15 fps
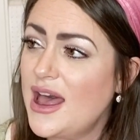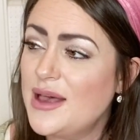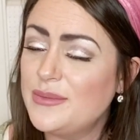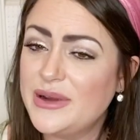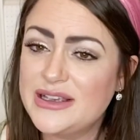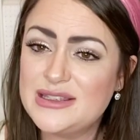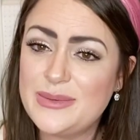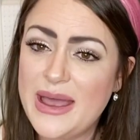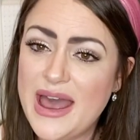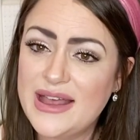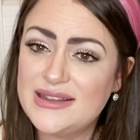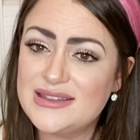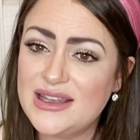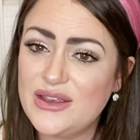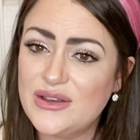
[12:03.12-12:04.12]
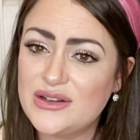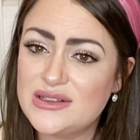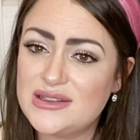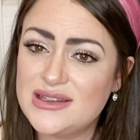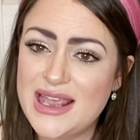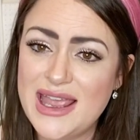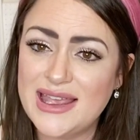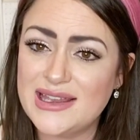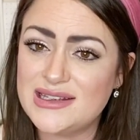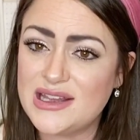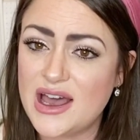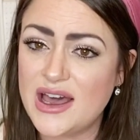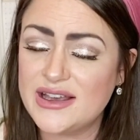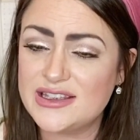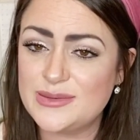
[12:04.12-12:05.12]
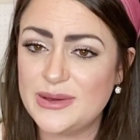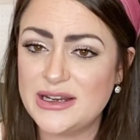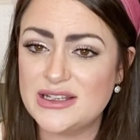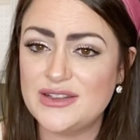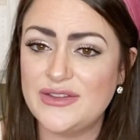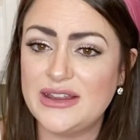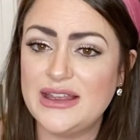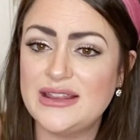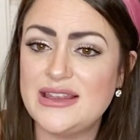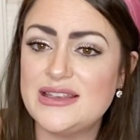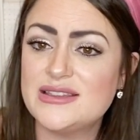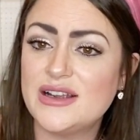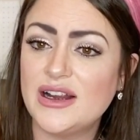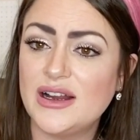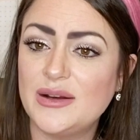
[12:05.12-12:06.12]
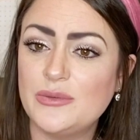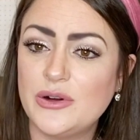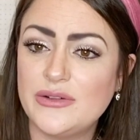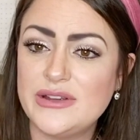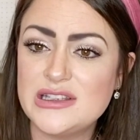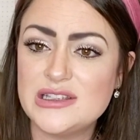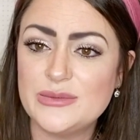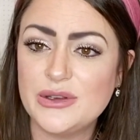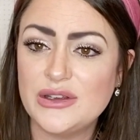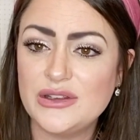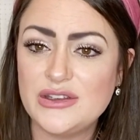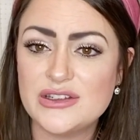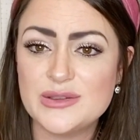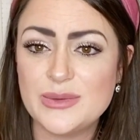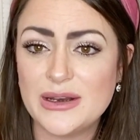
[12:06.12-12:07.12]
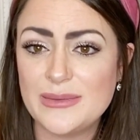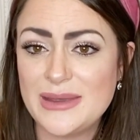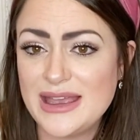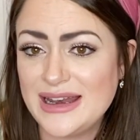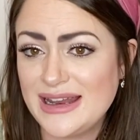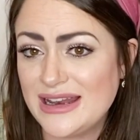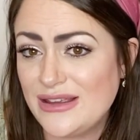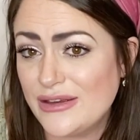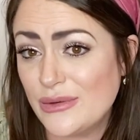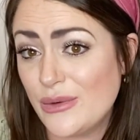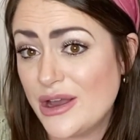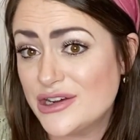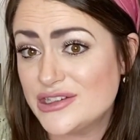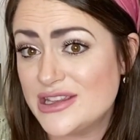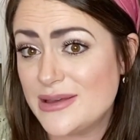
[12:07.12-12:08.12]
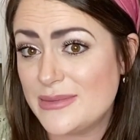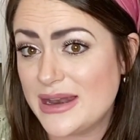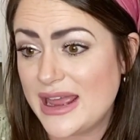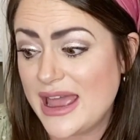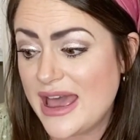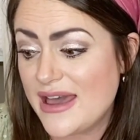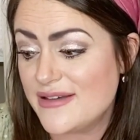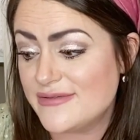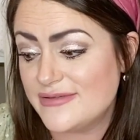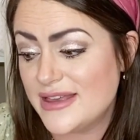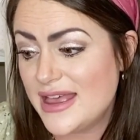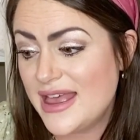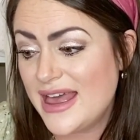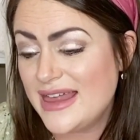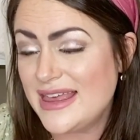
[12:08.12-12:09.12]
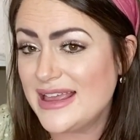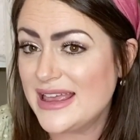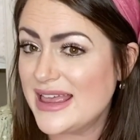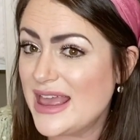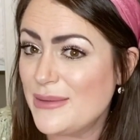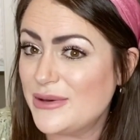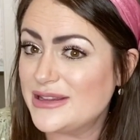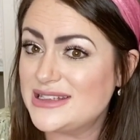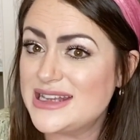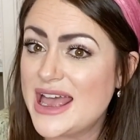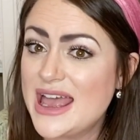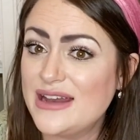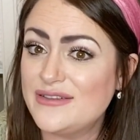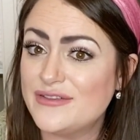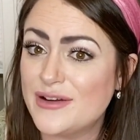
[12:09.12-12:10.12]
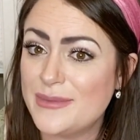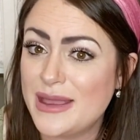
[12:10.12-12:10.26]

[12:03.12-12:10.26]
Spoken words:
breast pads that you can take and toss, but I just feel like these are more reasonable. You just put them in and you can wash them, and I think it came with 10 from